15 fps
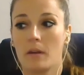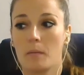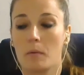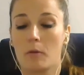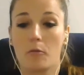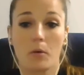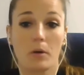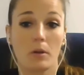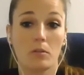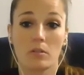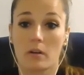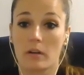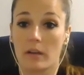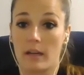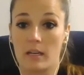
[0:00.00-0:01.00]
Before you
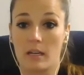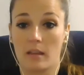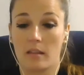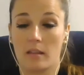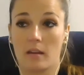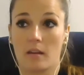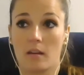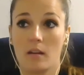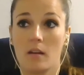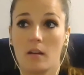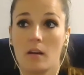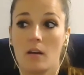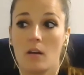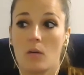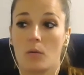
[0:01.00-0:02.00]
start anything,
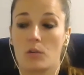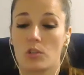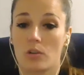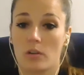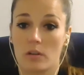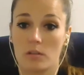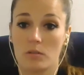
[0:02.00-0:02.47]
what you're going